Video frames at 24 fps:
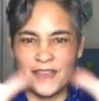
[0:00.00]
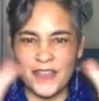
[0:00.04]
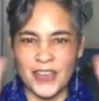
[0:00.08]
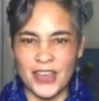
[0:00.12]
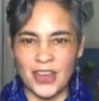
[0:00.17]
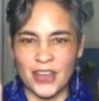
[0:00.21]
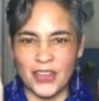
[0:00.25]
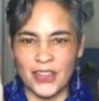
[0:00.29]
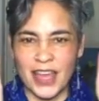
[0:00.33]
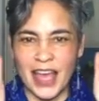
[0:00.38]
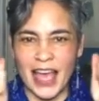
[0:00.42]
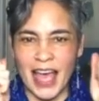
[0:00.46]

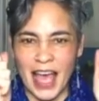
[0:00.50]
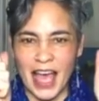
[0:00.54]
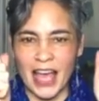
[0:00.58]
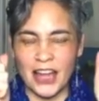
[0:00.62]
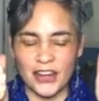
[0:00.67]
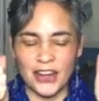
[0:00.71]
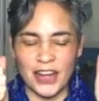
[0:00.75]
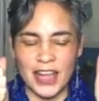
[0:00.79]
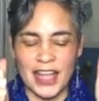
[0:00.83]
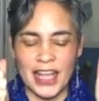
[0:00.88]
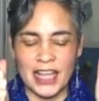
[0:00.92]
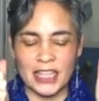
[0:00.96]
feel
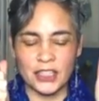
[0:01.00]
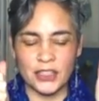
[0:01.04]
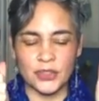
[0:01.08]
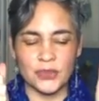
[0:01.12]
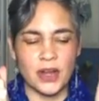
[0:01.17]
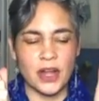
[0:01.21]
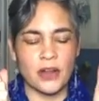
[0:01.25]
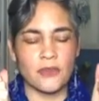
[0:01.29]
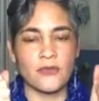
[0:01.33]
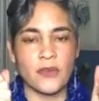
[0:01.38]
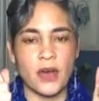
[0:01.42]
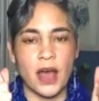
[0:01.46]
that. Hands
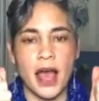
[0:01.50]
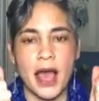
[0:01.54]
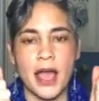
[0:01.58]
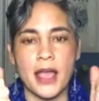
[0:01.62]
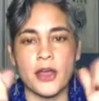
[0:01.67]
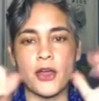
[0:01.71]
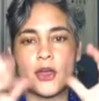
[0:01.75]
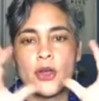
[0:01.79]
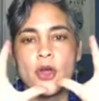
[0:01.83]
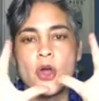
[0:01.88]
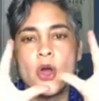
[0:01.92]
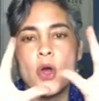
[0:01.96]
are on
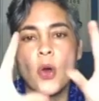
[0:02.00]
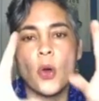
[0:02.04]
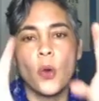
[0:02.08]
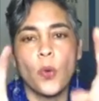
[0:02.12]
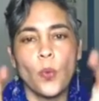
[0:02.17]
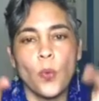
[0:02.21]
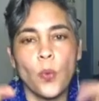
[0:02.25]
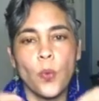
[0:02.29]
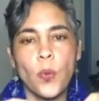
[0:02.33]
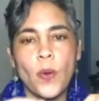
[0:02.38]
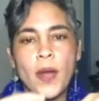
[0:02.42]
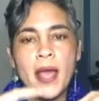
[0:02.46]
fire.
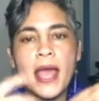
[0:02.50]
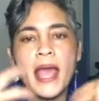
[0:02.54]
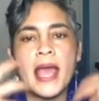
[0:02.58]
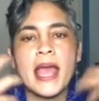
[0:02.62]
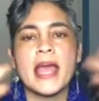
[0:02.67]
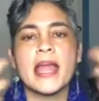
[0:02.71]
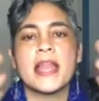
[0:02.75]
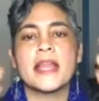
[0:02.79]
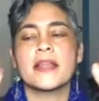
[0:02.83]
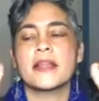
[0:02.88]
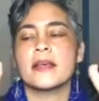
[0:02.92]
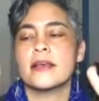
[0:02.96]

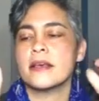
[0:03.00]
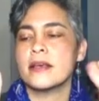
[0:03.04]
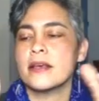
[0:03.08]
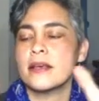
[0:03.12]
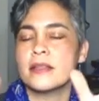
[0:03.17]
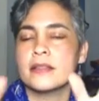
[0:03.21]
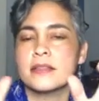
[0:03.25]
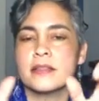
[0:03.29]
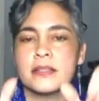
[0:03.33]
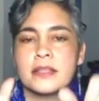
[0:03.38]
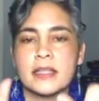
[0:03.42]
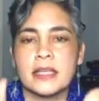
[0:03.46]
When
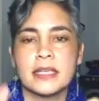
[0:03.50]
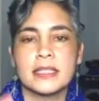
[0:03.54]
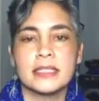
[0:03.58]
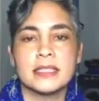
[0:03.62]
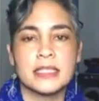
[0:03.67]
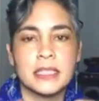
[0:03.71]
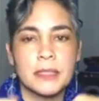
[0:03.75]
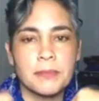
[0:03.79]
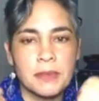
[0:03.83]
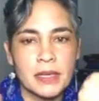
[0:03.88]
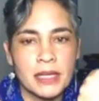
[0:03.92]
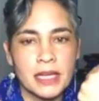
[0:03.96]
the
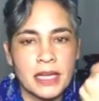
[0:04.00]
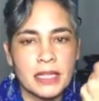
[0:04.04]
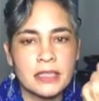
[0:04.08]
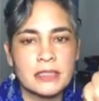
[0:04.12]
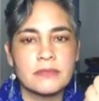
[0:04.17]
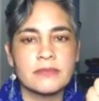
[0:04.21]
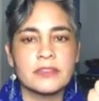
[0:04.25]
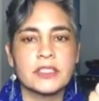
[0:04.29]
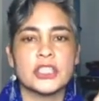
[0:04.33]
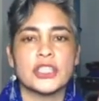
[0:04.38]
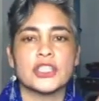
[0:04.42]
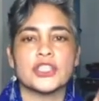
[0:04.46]
deep
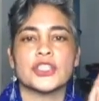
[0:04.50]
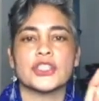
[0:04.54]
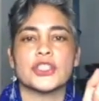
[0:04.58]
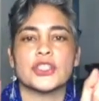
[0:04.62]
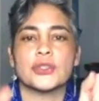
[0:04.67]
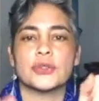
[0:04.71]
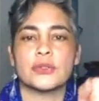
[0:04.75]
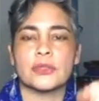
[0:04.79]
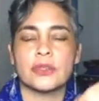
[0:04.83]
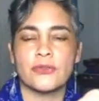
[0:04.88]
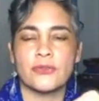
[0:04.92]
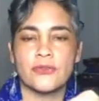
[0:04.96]
connective
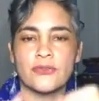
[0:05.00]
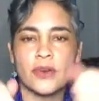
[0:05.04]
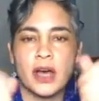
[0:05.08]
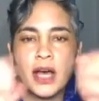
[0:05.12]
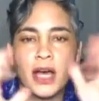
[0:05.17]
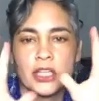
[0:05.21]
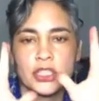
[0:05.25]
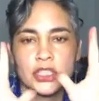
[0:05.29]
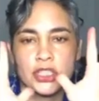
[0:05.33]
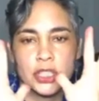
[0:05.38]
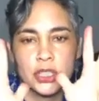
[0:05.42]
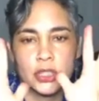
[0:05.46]
tissue, the
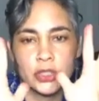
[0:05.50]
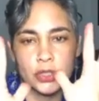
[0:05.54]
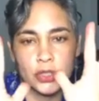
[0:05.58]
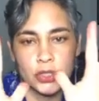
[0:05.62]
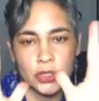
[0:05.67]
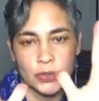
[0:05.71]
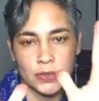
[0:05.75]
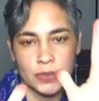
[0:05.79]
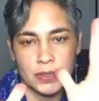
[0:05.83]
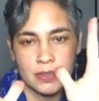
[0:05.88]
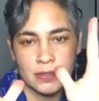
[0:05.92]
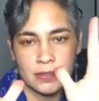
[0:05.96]
fascia,
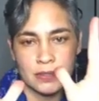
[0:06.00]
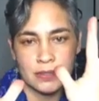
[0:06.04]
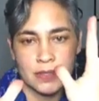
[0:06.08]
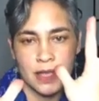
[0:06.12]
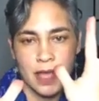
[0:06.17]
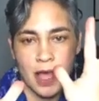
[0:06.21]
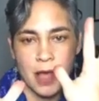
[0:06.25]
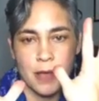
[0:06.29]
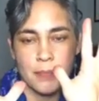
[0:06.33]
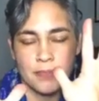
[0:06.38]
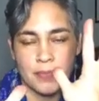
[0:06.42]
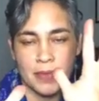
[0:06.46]
loosens
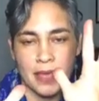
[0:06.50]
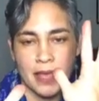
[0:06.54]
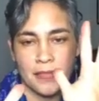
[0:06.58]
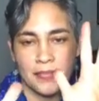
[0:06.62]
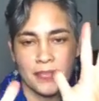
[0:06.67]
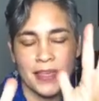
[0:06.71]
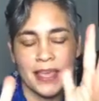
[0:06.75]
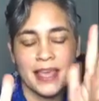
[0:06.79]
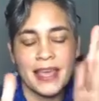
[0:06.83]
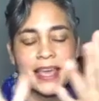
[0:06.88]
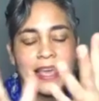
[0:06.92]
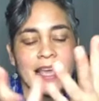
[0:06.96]
up
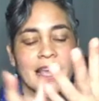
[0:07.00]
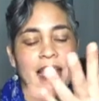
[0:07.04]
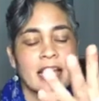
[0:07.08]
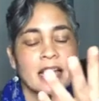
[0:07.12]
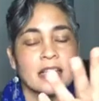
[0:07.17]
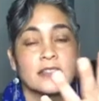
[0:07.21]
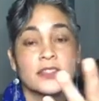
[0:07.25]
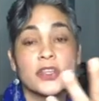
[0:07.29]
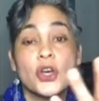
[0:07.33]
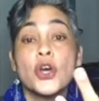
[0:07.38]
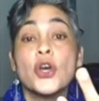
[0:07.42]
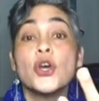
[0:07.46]
at the
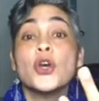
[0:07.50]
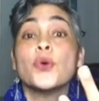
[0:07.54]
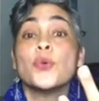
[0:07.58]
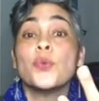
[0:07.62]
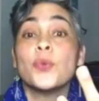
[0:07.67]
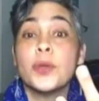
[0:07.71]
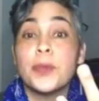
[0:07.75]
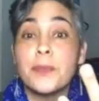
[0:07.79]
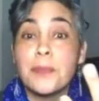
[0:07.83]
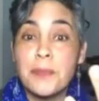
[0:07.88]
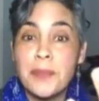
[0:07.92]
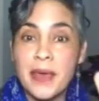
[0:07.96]
hands,
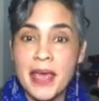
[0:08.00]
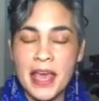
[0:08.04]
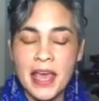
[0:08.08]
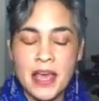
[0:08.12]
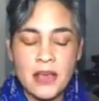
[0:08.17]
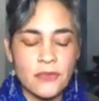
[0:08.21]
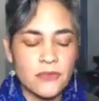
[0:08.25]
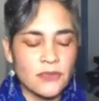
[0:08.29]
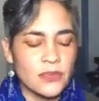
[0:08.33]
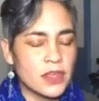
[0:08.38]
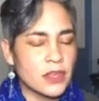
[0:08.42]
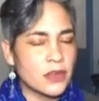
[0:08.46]
we
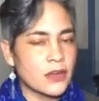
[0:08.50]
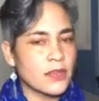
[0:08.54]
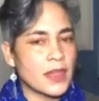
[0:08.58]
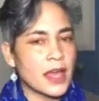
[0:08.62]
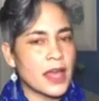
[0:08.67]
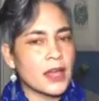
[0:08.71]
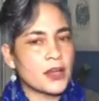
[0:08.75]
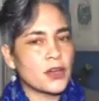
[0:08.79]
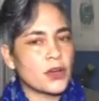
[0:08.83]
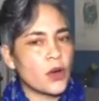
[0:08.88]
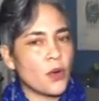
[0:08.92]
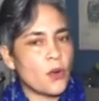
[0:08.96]
may feel
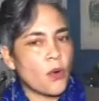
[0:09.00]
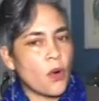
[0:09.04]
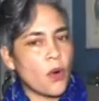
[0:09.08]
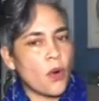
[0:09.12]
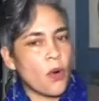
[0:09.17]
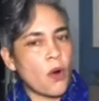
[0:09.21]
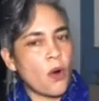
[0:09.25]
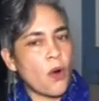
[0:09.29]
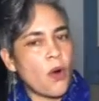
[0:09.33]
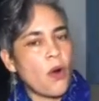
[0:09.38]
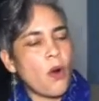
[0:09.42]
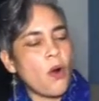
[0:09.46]
that go
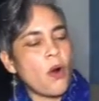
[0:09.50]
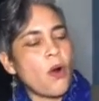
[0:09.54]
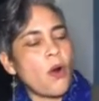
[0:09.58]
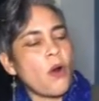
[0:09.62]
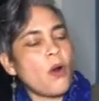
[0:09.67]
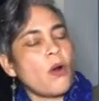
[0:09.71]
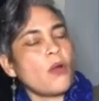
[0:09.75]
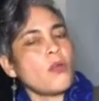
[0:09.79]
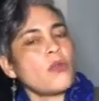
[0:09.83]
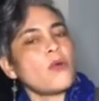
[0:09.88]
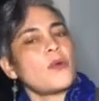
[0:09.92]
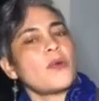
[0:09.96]

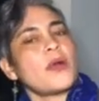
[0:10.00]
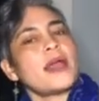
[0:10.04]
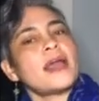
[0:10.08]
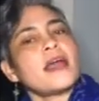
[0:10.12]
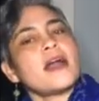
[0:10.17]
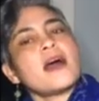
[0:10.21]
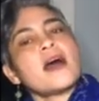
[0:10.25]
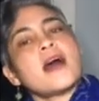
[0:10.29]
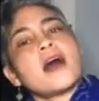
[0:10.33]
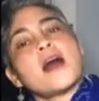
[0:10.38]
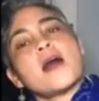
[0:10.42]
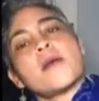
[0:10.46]
all the
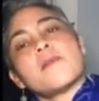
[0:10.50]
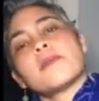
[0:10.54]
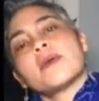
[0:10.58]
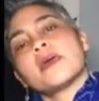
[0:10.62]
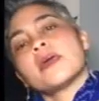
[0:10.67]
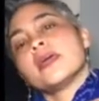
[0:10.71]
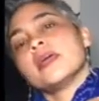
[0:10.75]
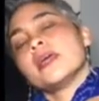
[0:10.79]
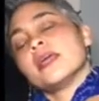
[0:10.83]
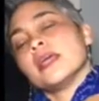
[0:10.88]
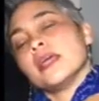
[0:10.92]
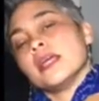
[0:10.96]
way
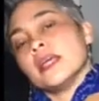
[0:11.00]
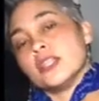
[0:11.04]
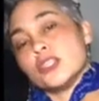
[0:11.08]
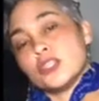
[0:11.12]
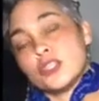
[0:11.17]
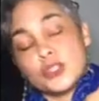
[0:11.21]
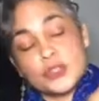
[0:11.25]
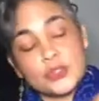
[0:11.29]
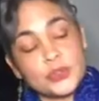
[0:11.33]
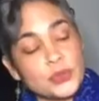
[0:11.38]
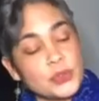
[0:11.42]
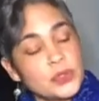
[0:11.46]
up
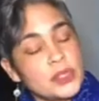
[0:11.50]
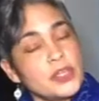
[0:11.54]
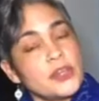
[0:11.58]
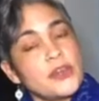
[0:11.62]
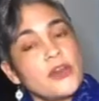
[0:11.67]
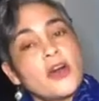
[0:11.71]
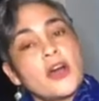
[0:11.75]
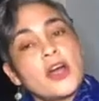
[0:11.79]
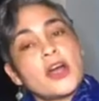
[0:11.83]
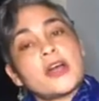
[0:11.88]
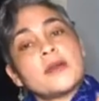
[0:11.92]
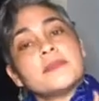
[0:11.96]
into the
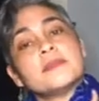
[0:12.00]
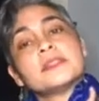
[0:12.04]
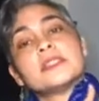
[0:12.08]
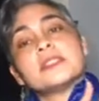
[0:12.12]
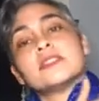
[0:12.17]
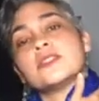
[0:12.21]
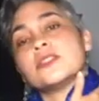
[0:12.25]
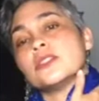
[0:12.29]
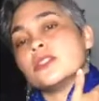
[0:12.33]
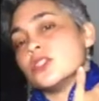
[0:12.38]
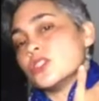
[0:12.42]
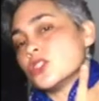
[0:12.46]
arms,
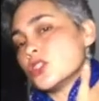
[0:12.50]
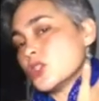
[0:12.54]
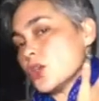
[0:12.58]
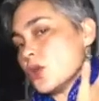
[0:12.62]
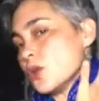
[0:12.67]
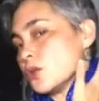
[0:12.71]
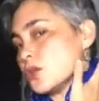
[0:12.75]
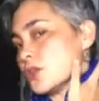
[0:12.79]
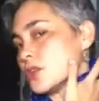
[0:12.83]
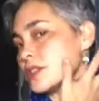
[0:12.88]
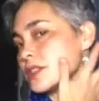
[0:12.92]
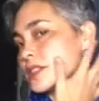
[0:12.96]
into the
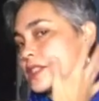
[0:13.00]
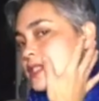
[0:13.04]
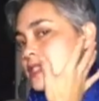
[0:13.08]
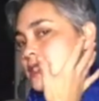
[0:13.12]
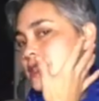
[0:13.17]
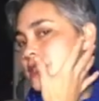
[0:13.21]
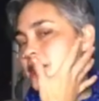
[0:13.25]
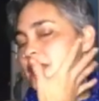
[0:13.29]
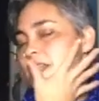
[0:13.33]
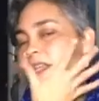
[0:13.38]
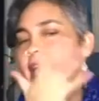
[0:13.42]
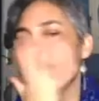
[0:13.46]
shoulders,
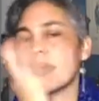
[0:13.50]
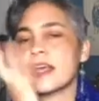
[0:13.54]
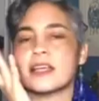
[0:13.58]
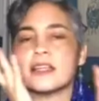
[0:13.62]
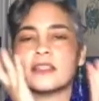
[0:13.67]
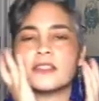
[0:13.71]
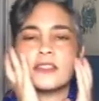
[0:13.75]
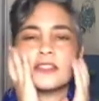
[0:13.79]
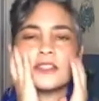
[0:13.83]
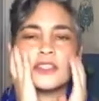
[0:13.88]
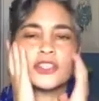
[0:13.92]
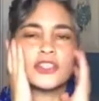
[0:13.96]
into the neck,
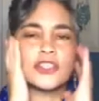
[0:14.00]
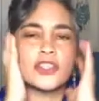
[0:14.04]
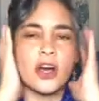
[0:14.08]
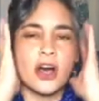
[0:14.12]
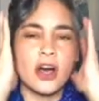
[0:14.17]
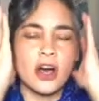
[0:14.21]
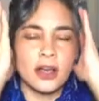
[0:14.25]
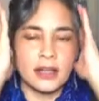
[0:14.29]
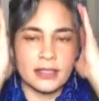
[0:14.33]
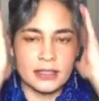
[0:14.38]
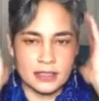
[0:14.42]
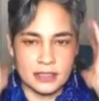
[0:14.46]
into the
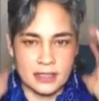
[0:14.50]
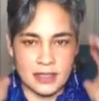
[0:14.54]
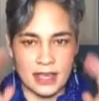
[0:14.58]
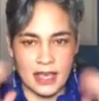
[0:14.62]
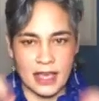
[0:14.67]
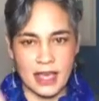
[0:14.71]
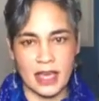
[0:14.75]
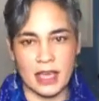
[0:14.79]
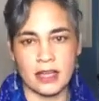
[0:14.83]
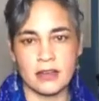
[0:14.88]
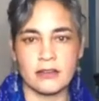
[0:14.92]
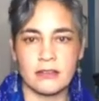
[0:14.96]
jaw, into the
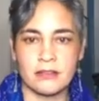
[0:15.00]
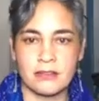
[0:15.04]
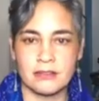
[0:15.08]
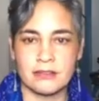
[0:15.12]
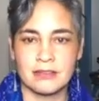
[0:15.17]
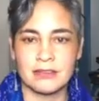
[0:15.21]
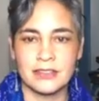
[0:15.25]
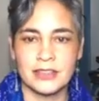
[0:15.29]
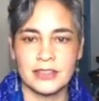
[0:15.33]
head.